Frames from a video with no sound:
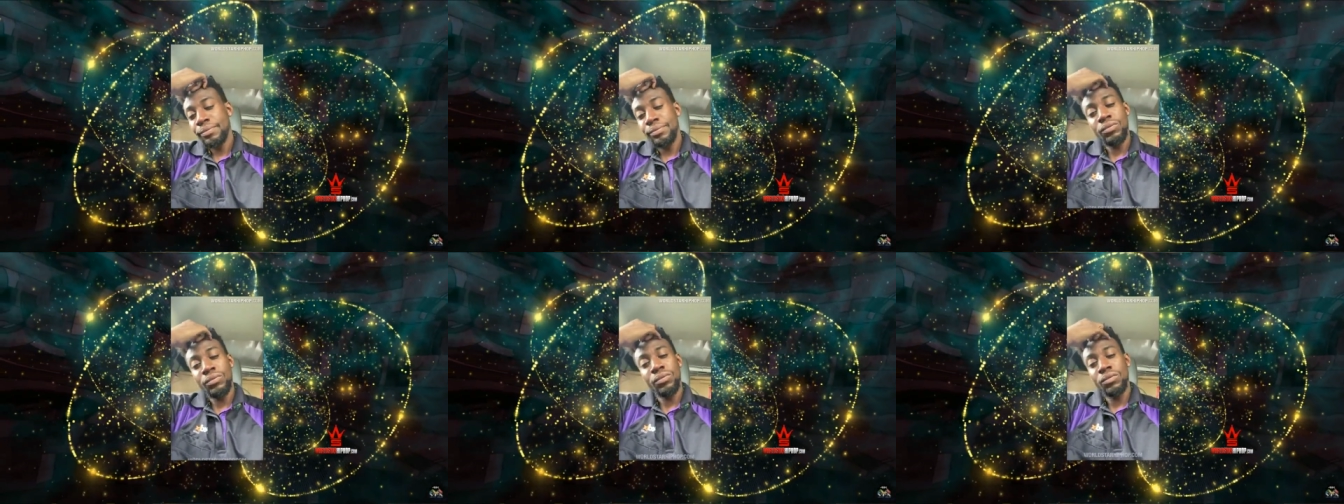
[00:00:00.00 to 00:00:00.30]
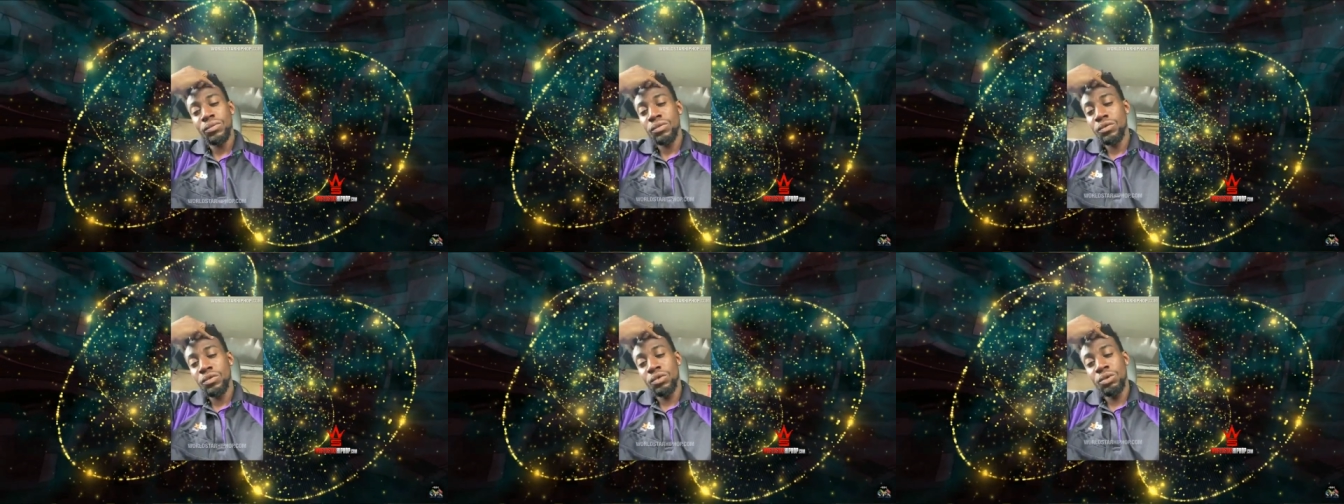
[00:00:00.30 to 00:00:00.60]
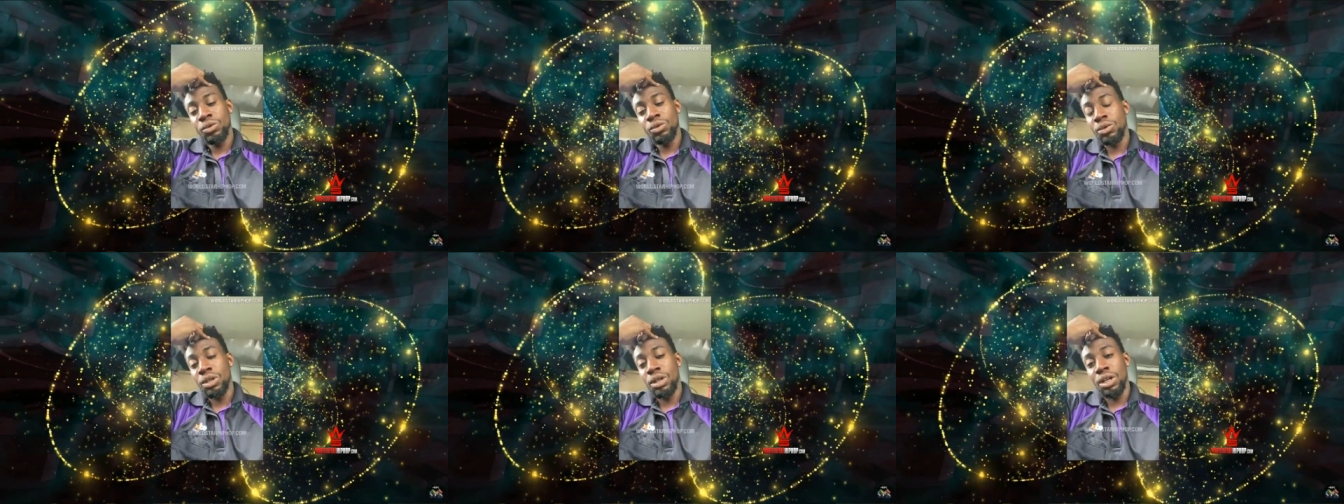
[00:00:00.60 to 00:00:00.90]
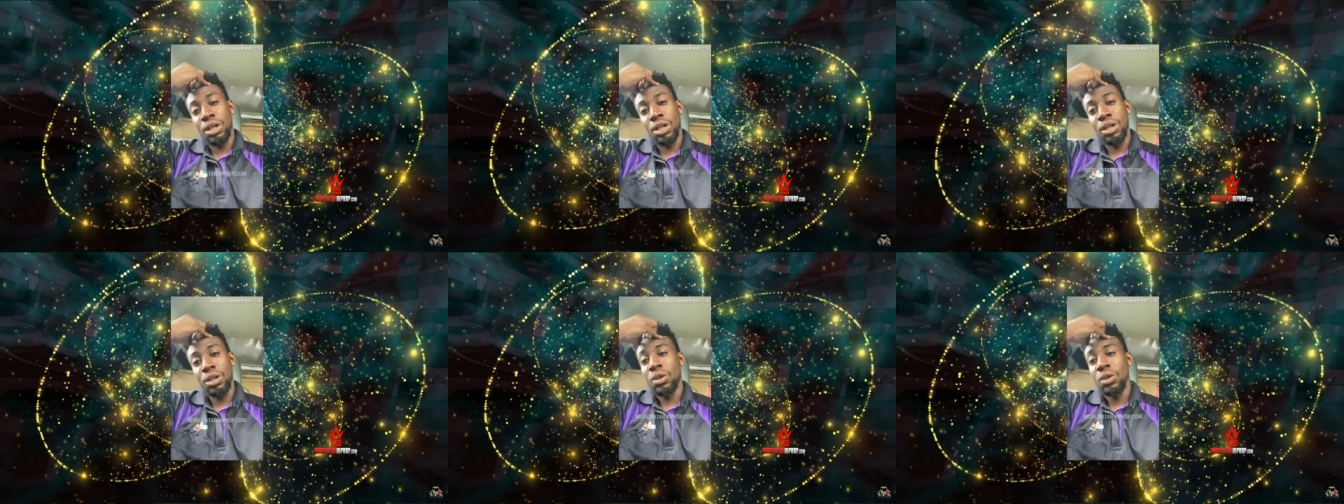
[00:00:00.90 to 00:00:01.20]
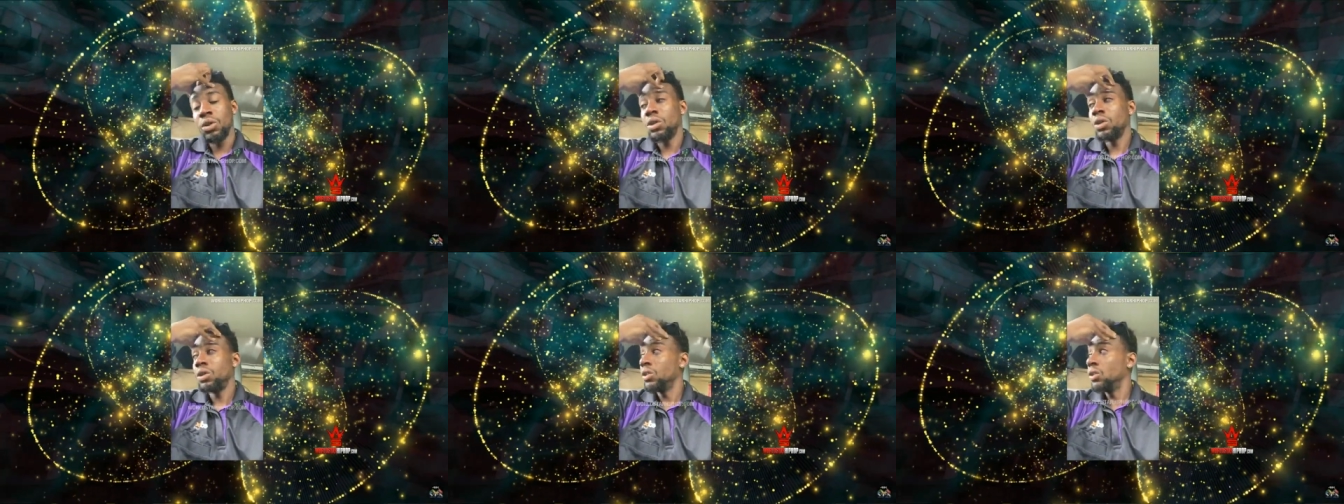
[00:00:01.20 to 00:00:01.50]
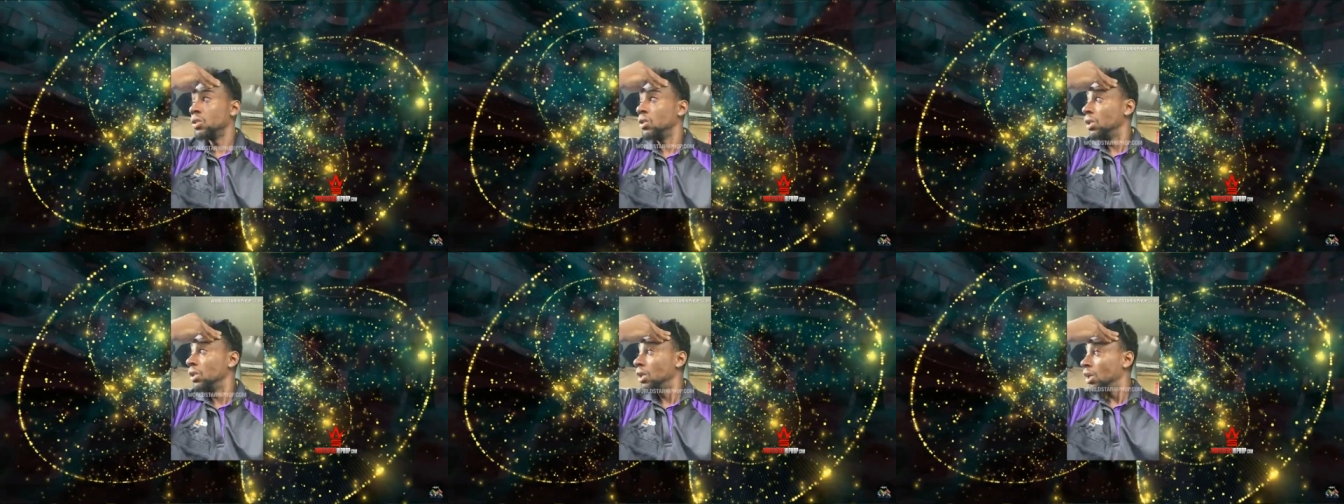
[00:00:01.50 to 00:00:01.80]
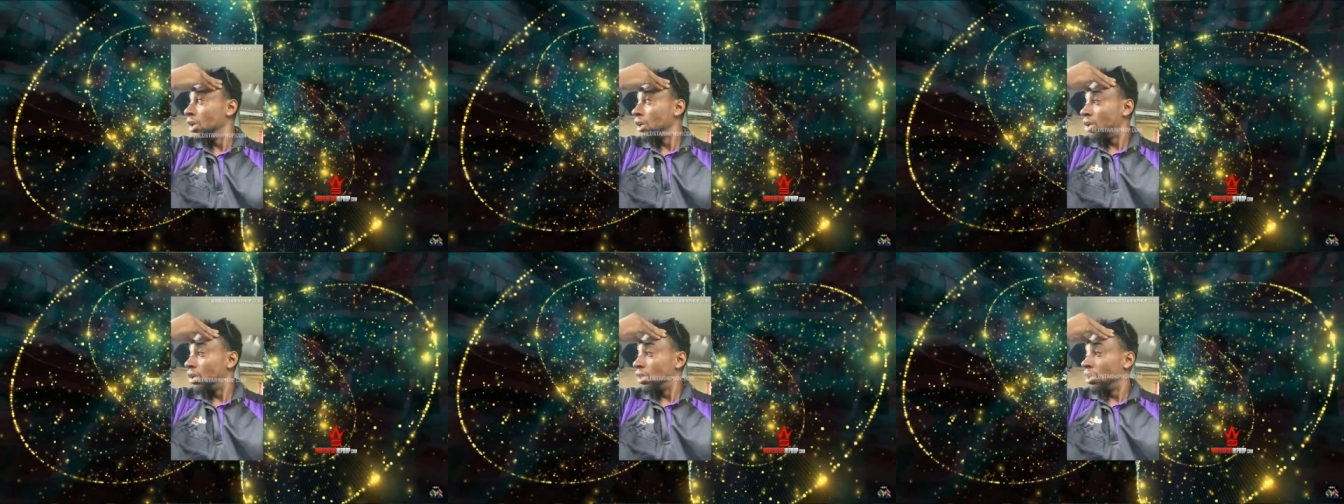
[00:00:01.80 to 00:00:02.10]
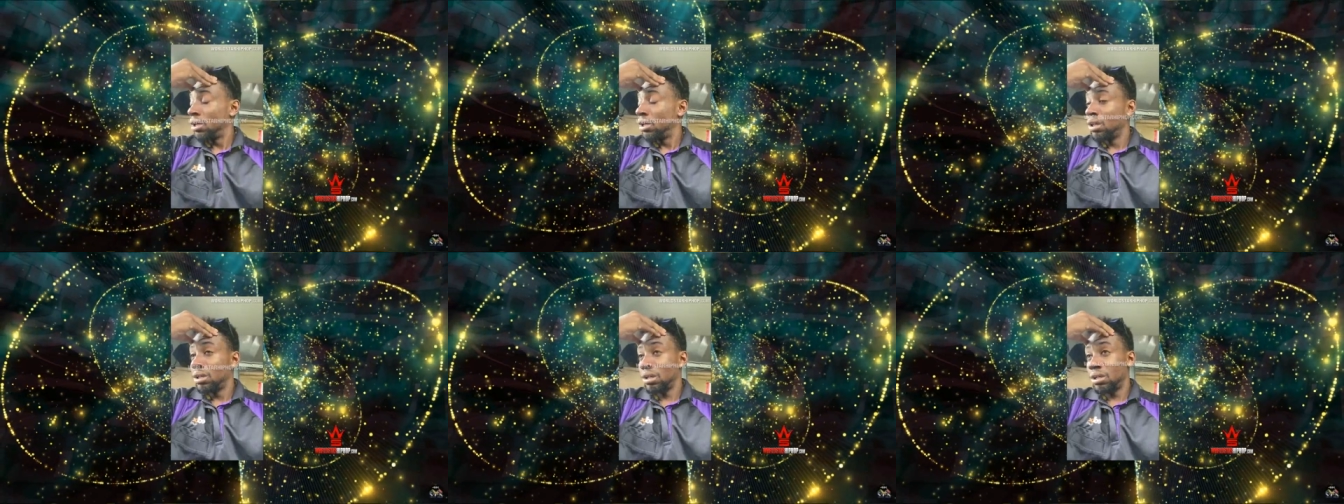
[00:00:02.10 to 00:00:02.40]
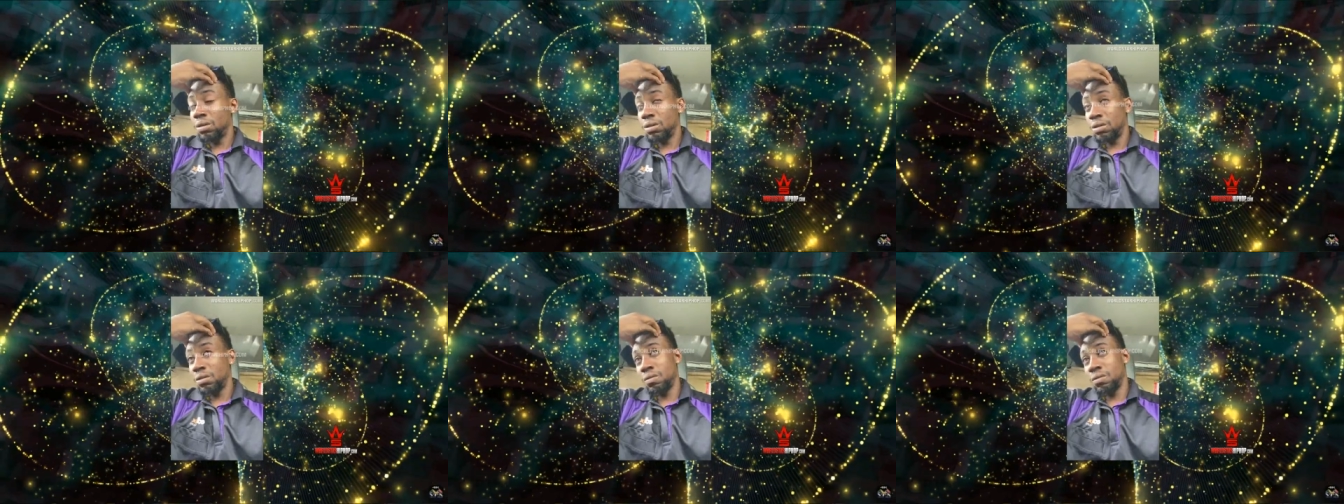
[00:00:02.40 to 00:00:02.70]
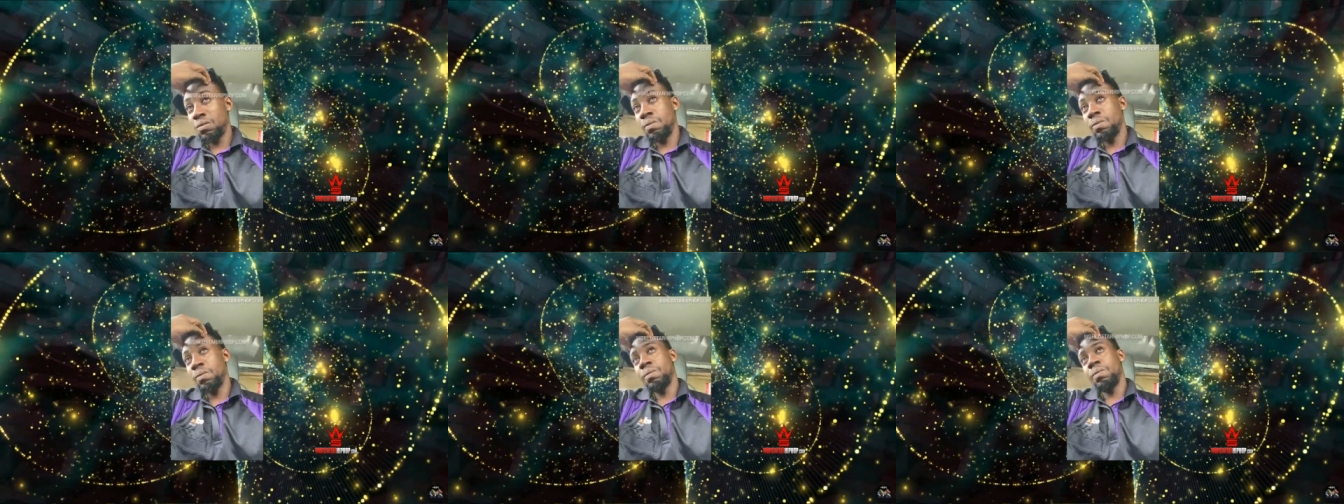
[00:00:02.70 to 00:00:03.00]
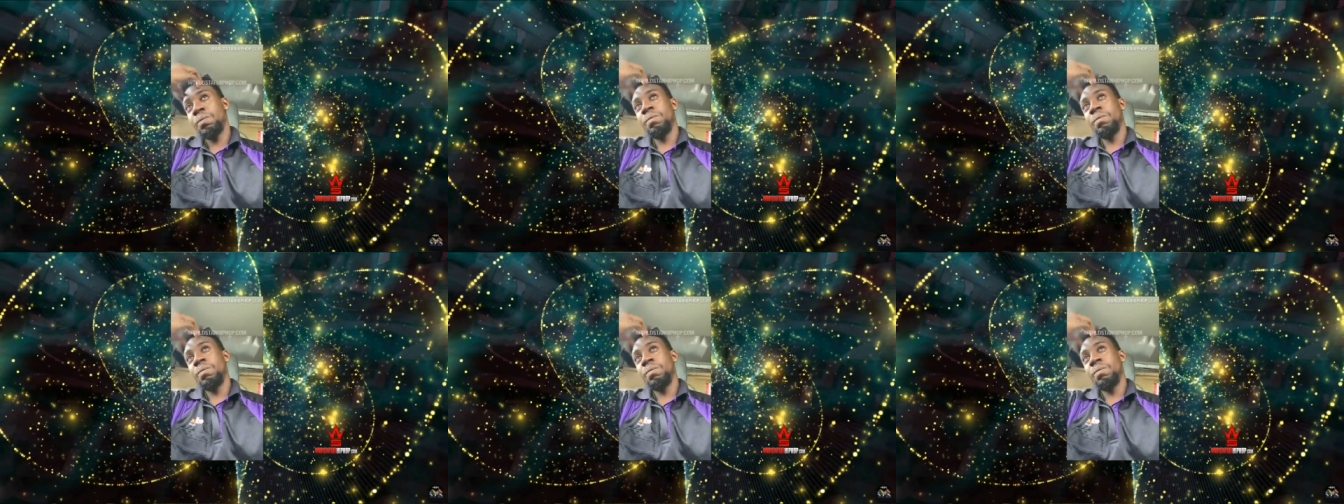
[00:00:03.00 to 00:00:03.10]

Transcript: But I've come I've come across it before where people are complete